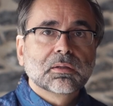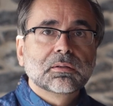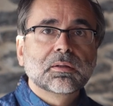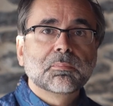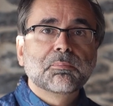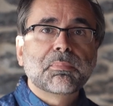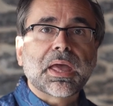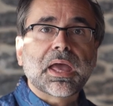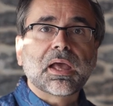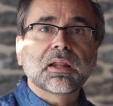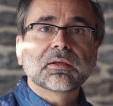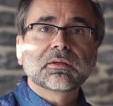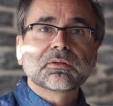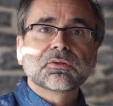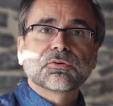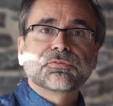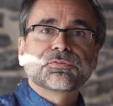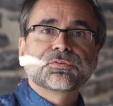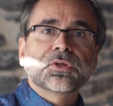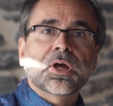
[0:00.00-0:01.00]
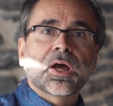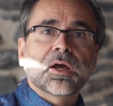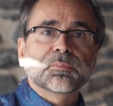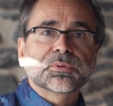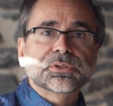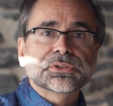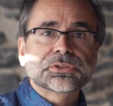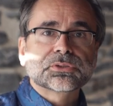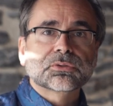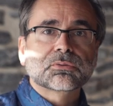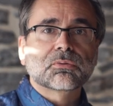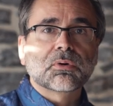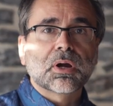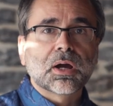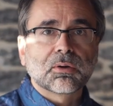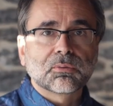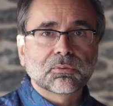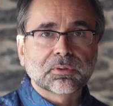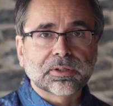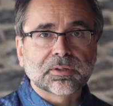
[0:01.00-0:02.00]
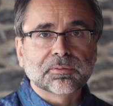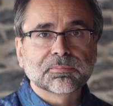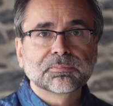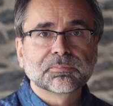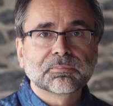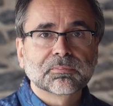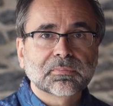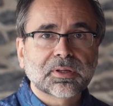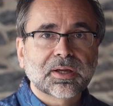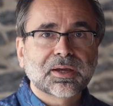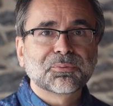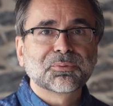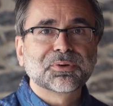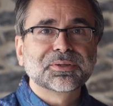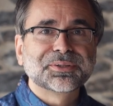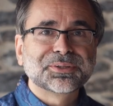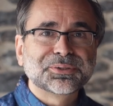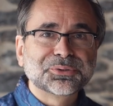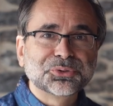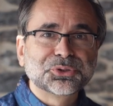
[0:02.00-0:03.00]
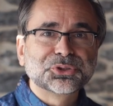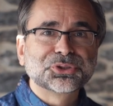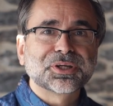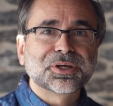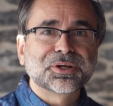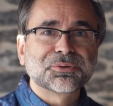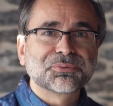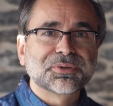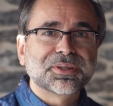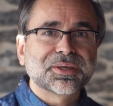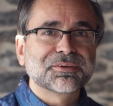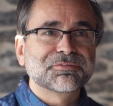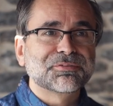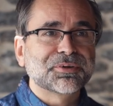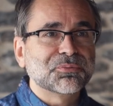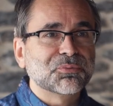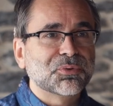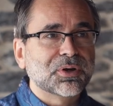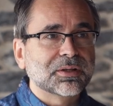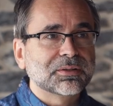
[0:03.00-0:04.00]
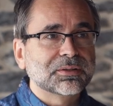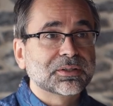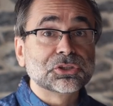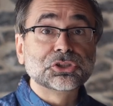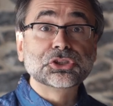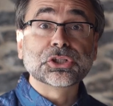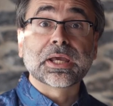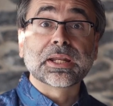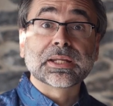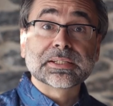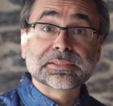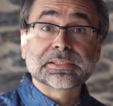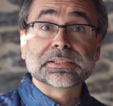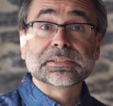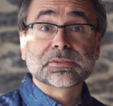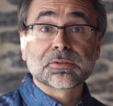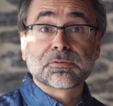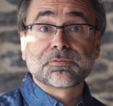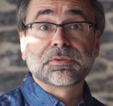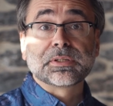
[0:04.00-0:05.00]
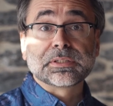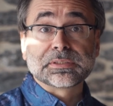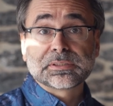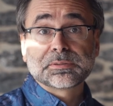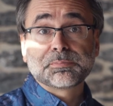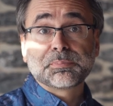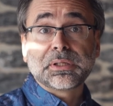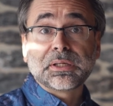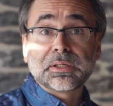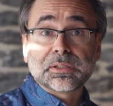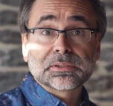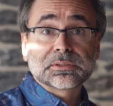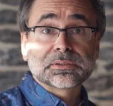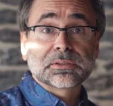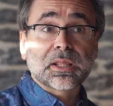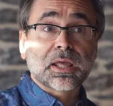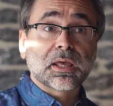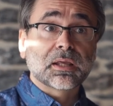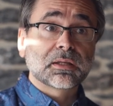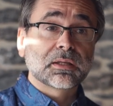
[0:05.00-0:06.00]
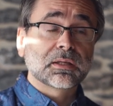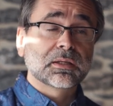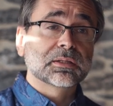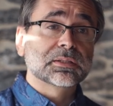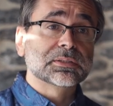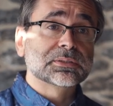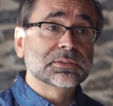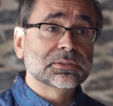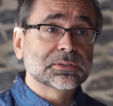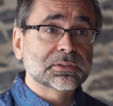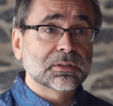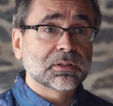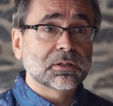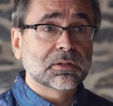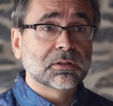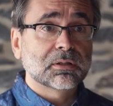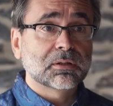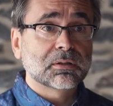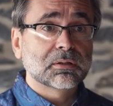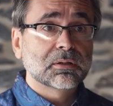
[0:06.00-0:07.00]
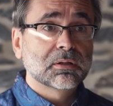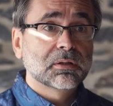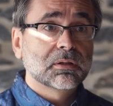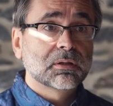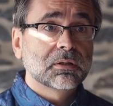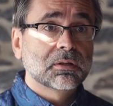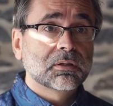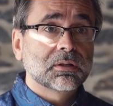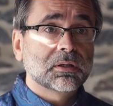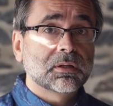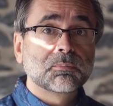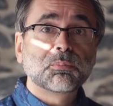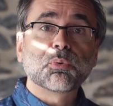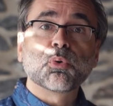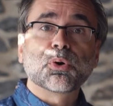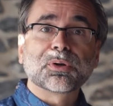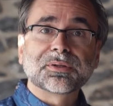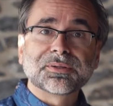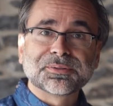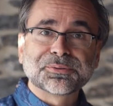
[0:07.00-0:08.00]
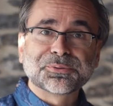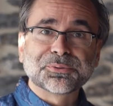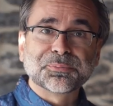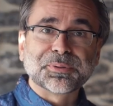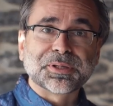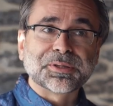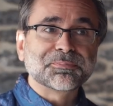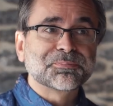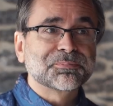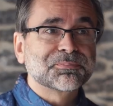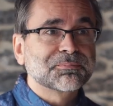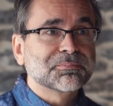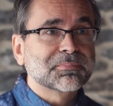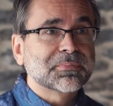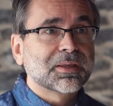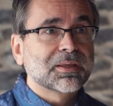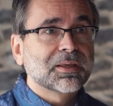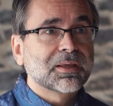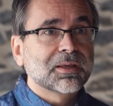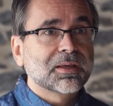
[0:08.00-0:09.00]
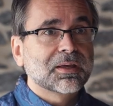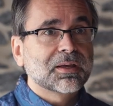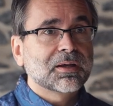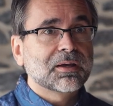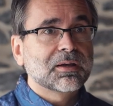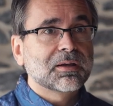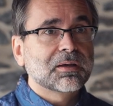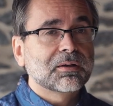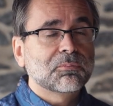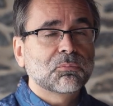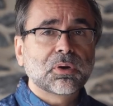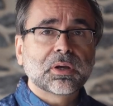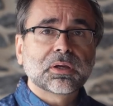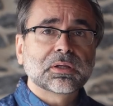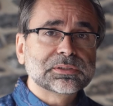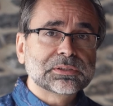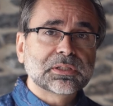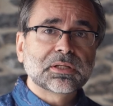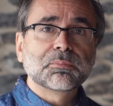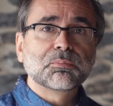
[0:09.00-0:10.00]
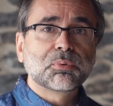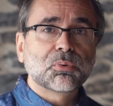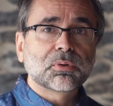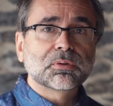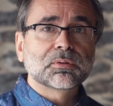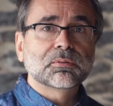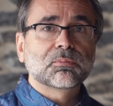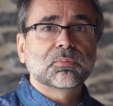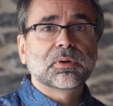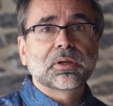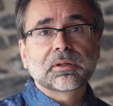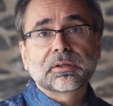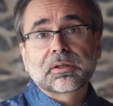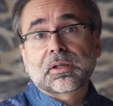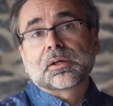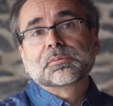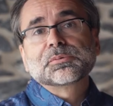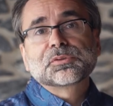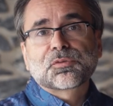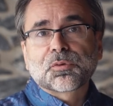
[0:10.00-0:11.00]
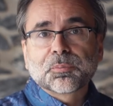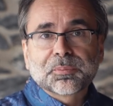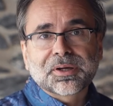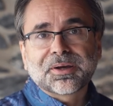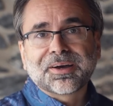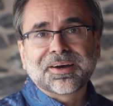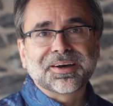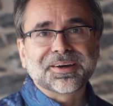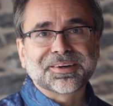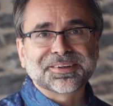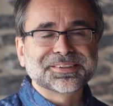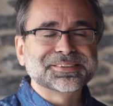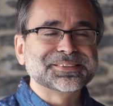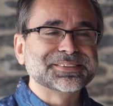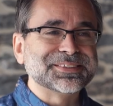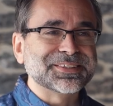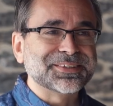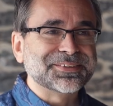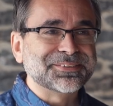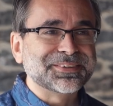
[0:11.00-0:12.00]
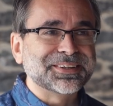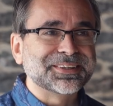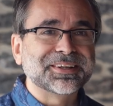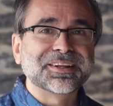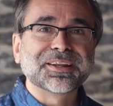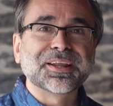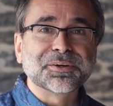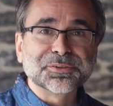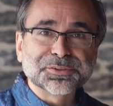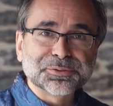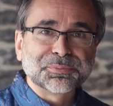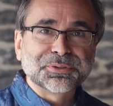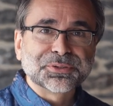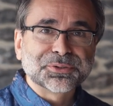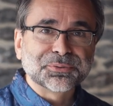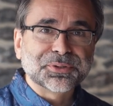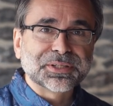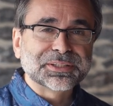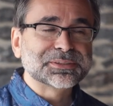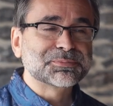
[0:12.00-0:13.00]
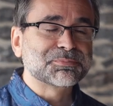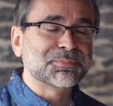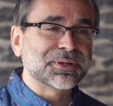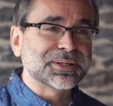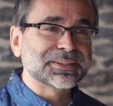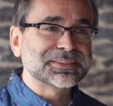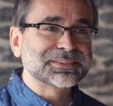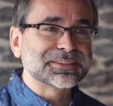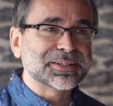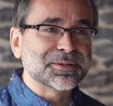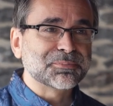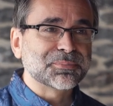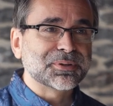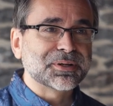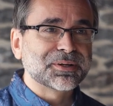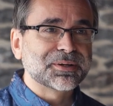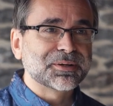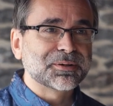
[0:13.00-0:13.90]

The Ballad of Thomas Crowley. I wanted to share with everyone the genesis of this piece that is important to me. Why is it important? Well, it comes from the heart, so it allows me to express some